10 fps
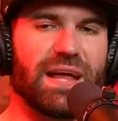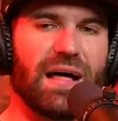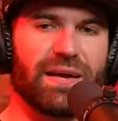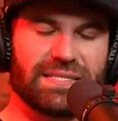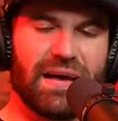
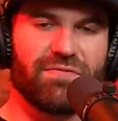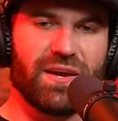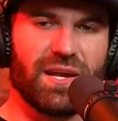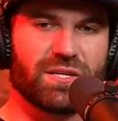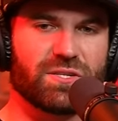finale is at
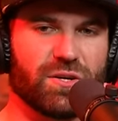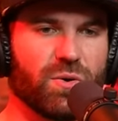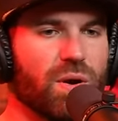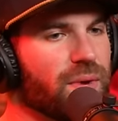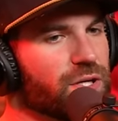Phoenix, so
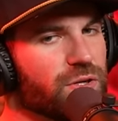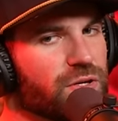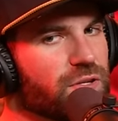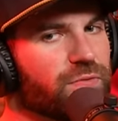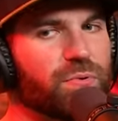you want to make sure
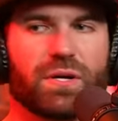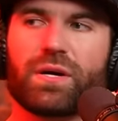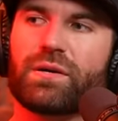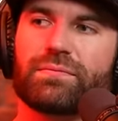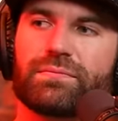your stuff's pretty good.